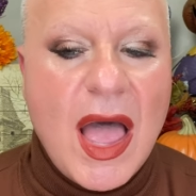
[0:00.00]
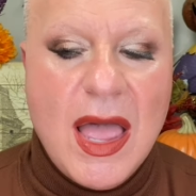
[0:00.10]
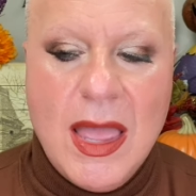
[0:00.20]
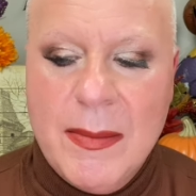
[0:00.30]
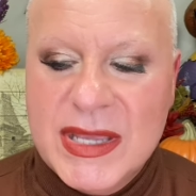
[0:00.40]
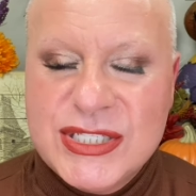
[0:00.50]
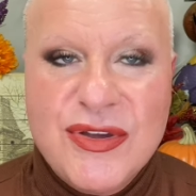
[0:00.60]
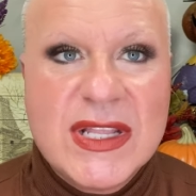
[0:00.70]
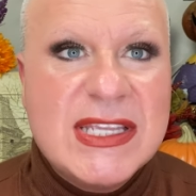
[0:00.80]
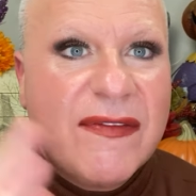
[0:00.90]
Um, so
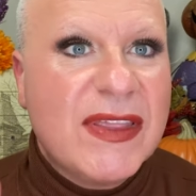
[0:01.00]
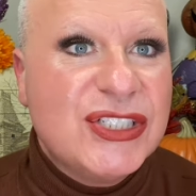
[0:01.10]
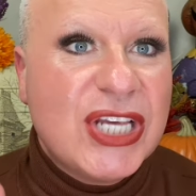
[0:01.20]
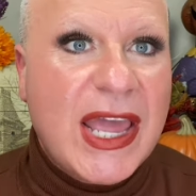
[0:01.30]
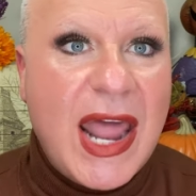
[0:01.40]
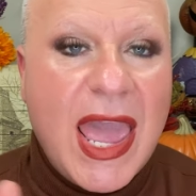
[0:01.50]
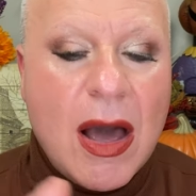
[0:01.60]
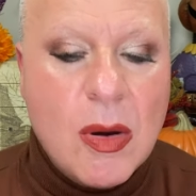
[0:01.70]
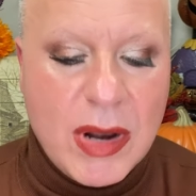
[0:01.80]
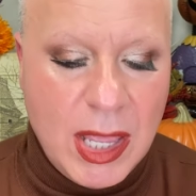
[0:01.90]
you can definitely check it out.